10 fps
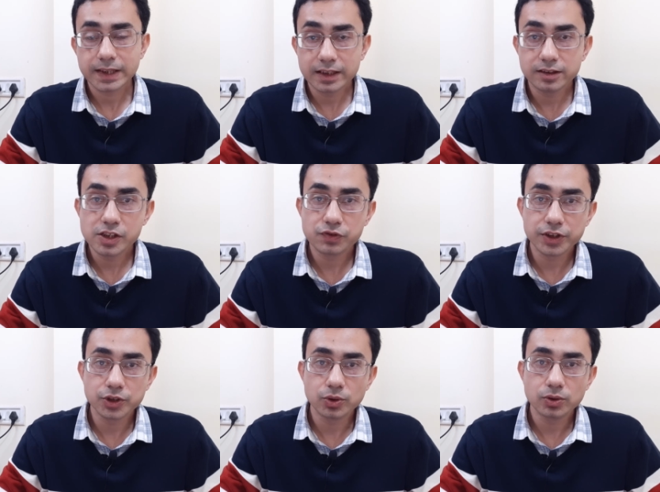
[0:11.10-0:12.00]
In this
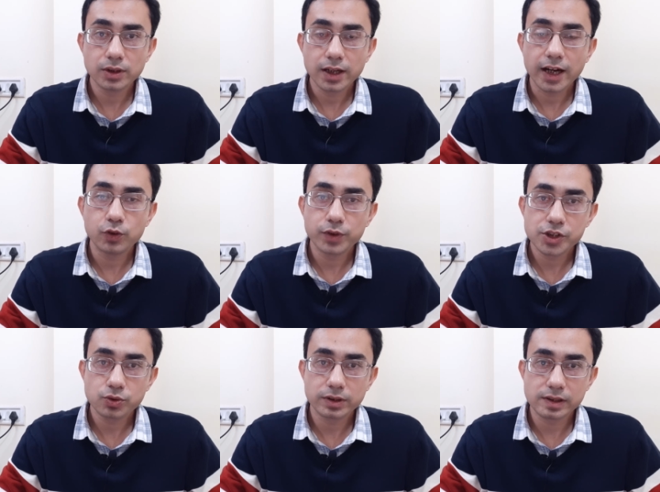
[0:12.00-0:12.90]
video, I
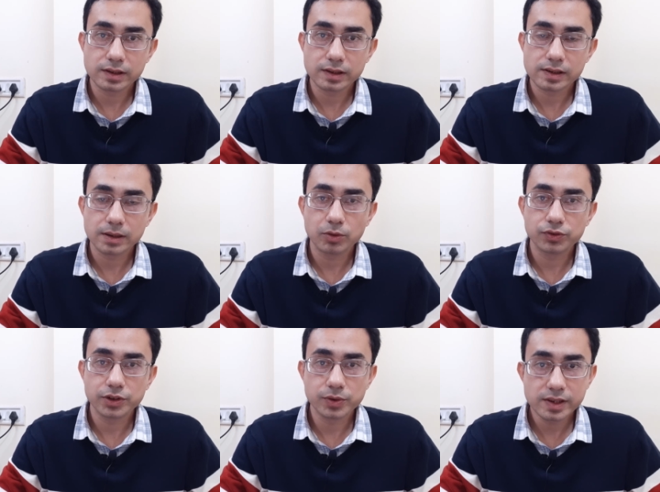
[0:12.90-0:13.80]
wish to discuss some
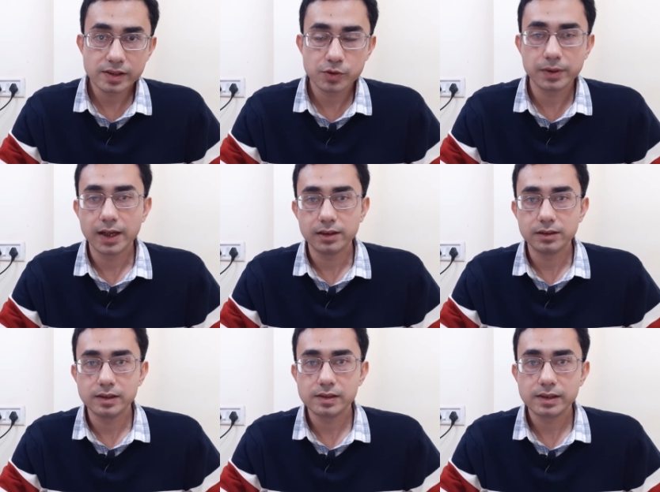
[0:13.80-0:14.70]
of the reasons behind
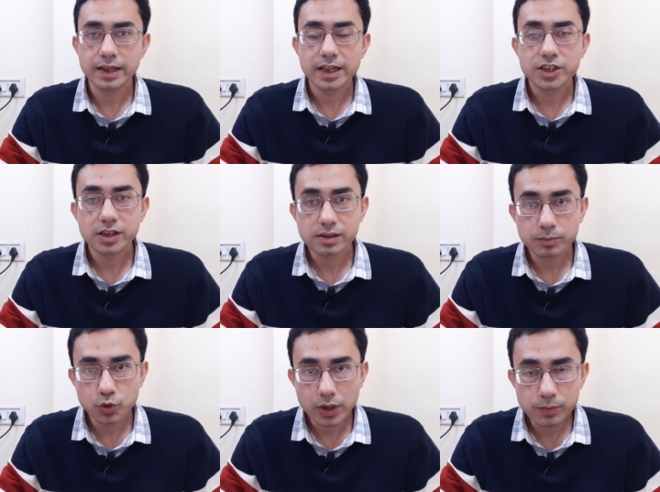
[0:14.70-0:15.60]
this, share
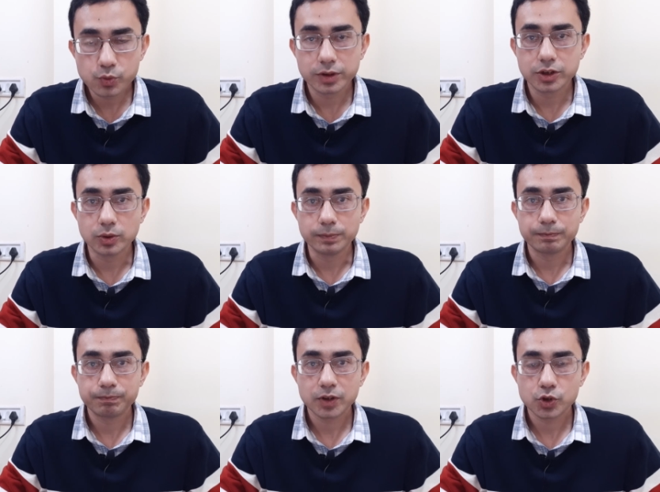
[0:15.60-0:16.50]
some tips with you
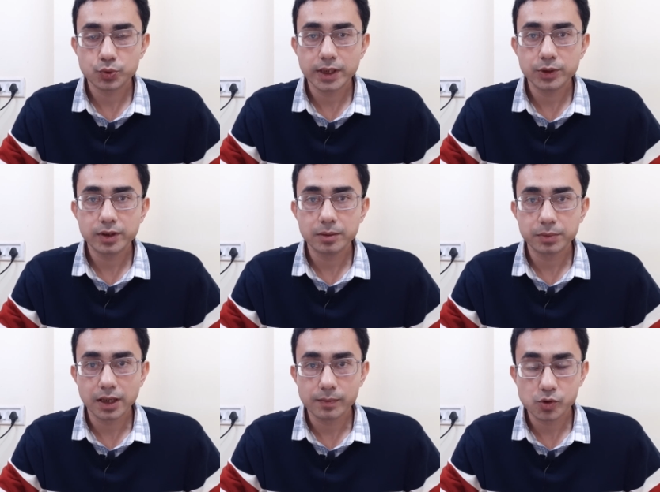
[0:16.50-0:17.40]
so that you can
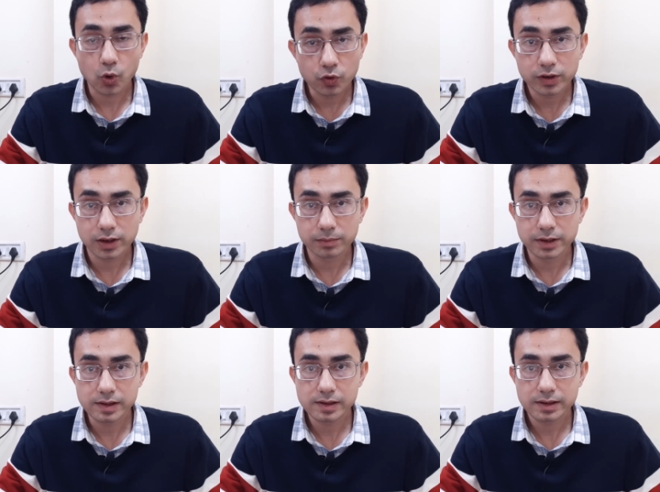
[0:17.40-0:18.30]
perhaps overcome
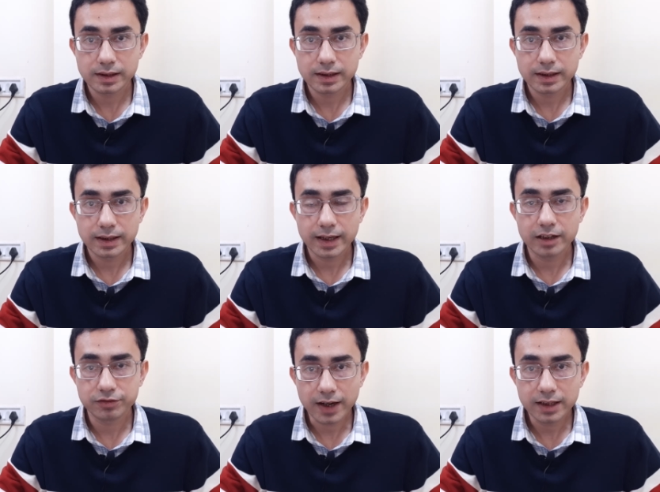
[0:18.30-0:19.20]
this,
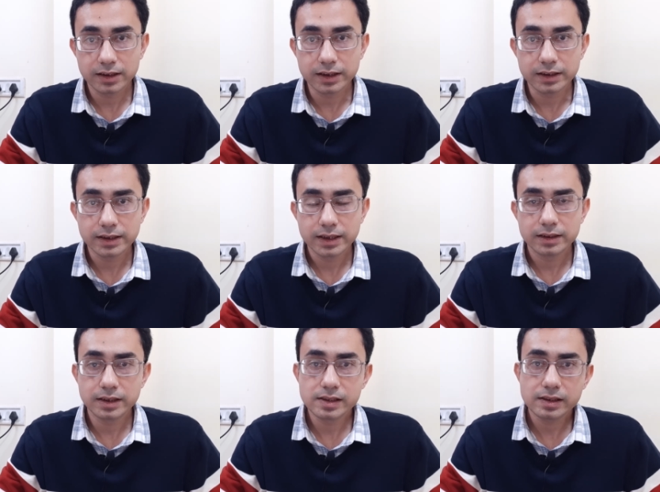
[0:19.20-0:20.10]
and finally
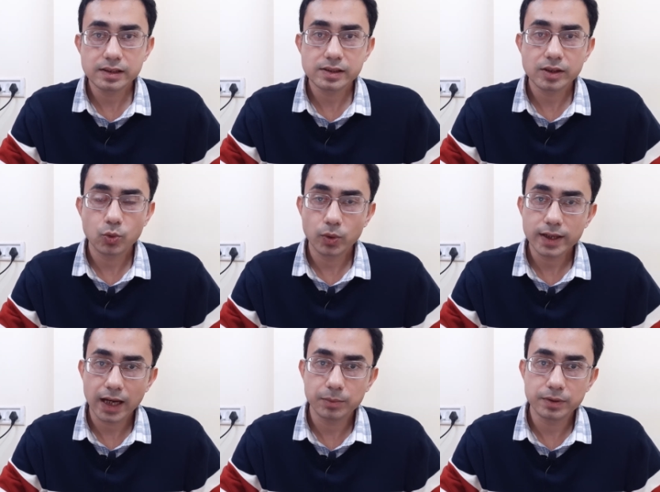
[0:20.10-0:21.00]
discuss
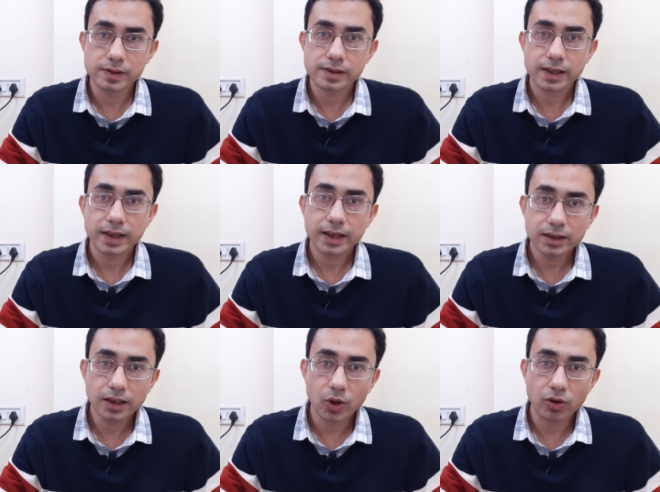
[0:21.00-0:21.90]
what happens
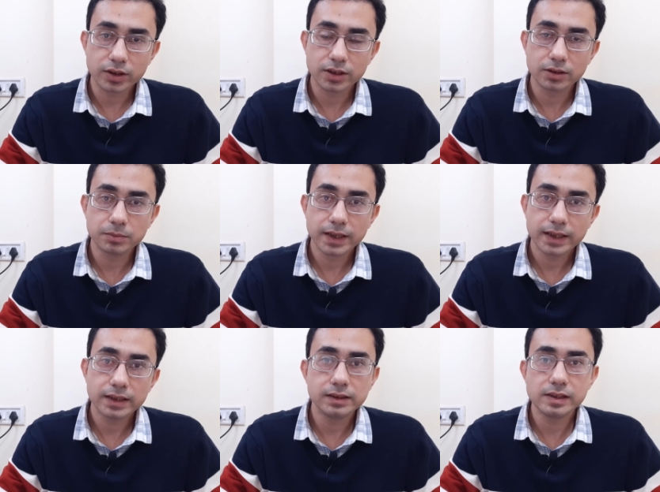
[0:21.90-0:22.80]
in the long term
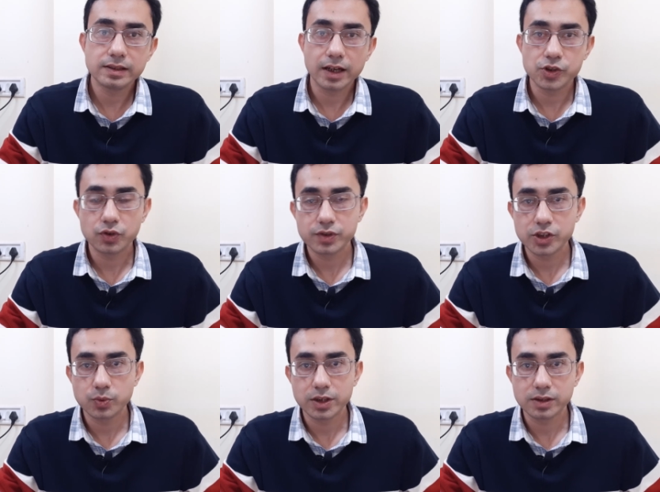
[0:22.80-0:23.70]
in these kinds of
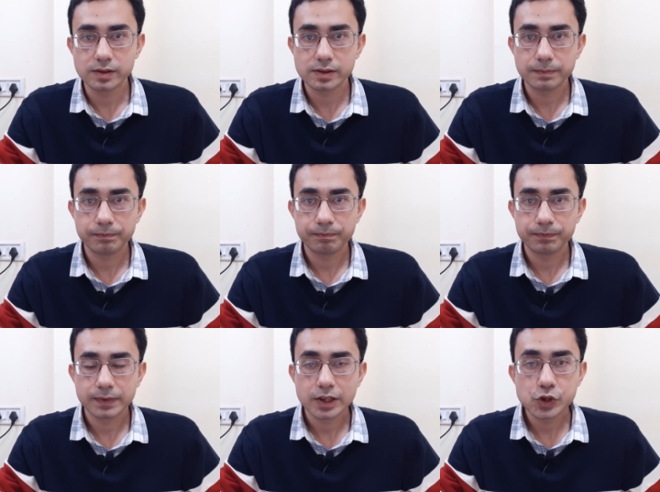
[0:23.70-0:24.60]
situations.
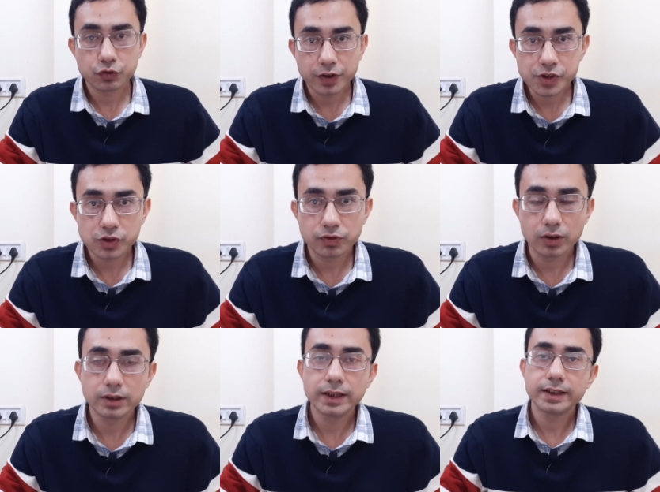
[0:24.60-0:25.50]
So first of
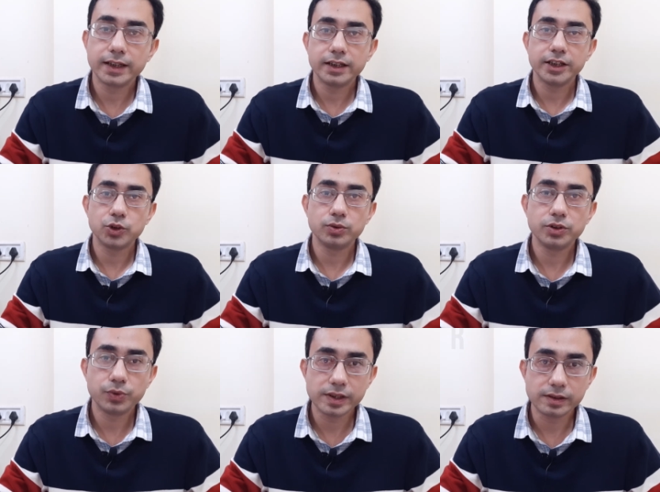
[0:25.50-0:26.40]
all, getting into
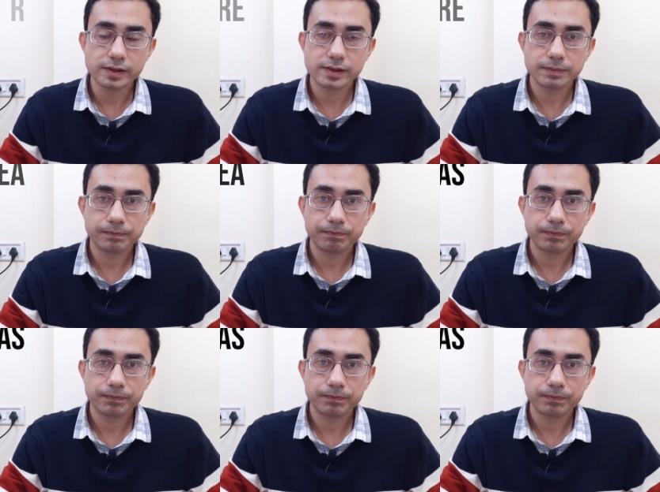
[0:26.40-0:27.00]
the reasons.